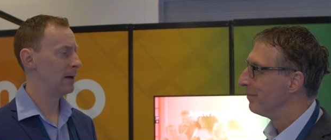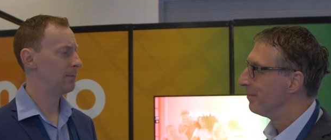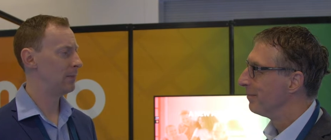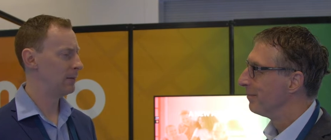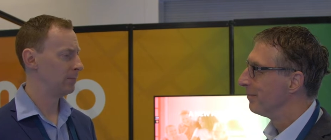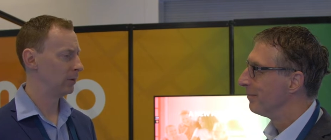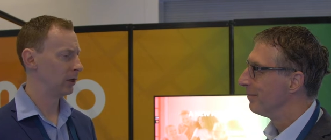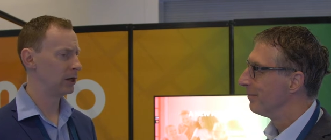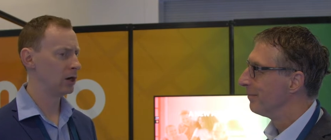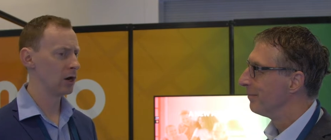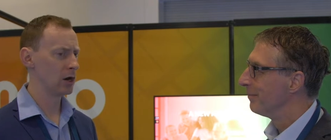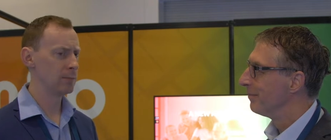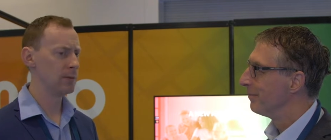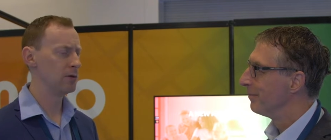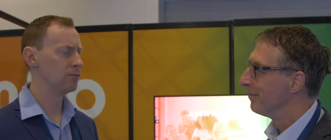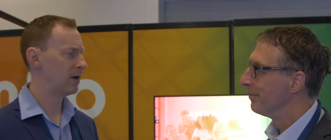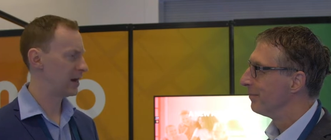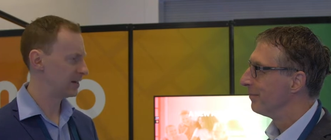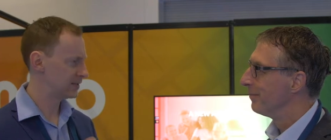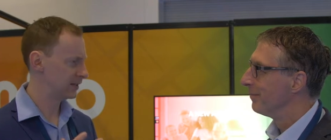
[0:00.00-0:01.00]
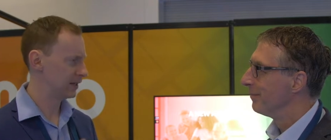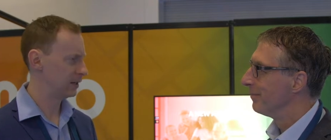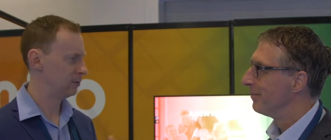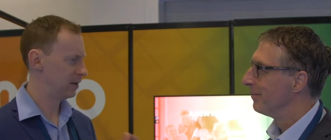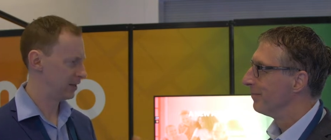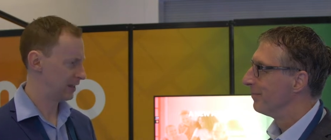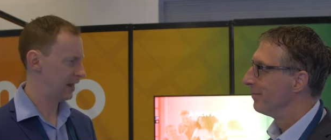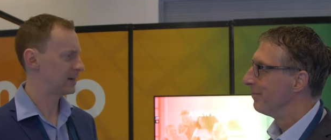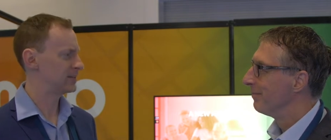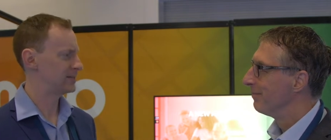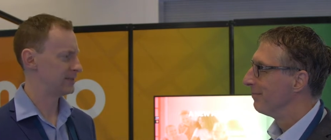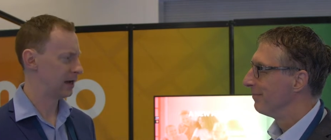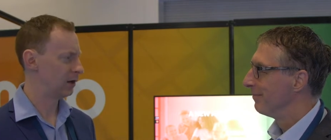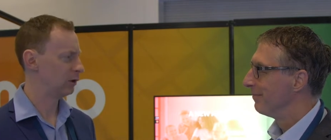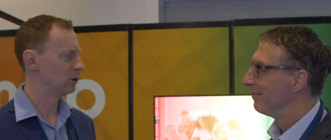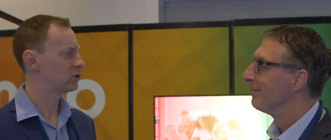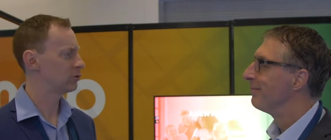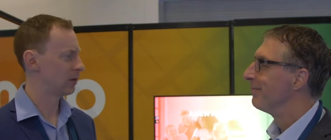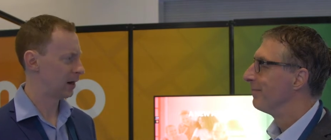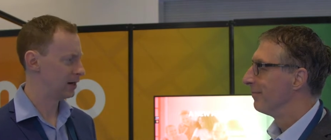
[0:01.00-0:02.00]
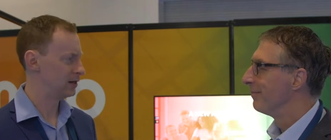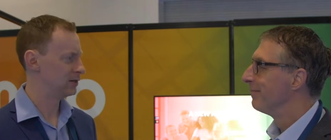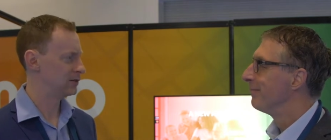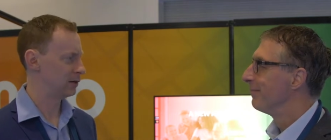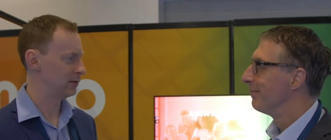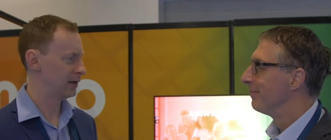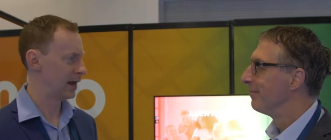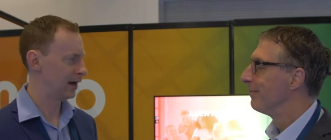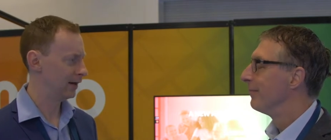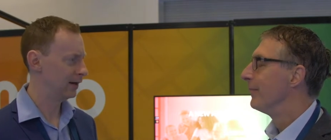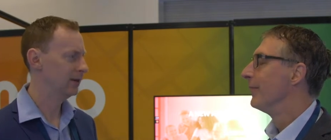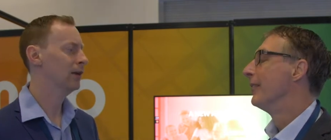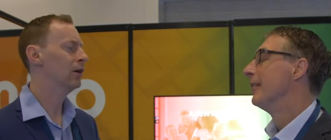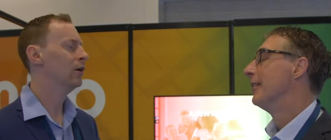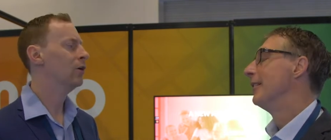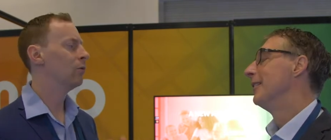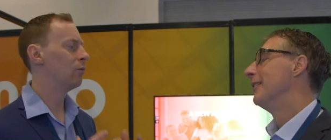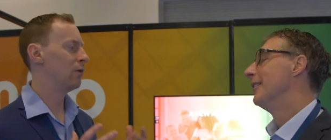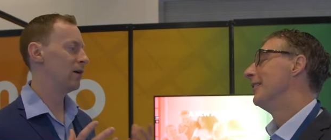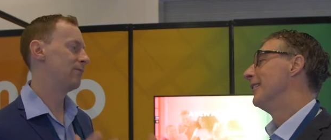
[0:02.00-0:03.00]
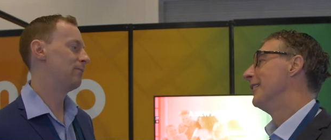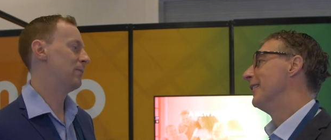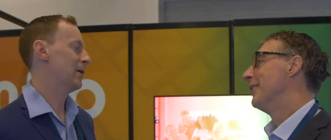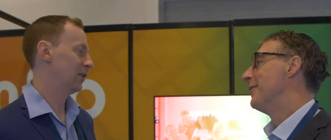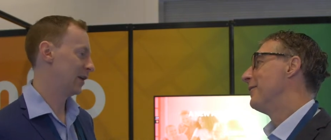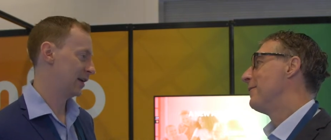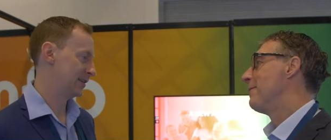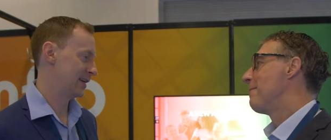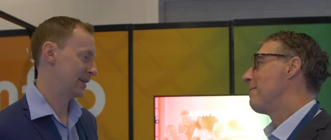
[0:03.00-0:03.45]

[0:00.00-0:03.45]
Speaker 1: where people are going to be wrestling with Excel trying to do that. We've built a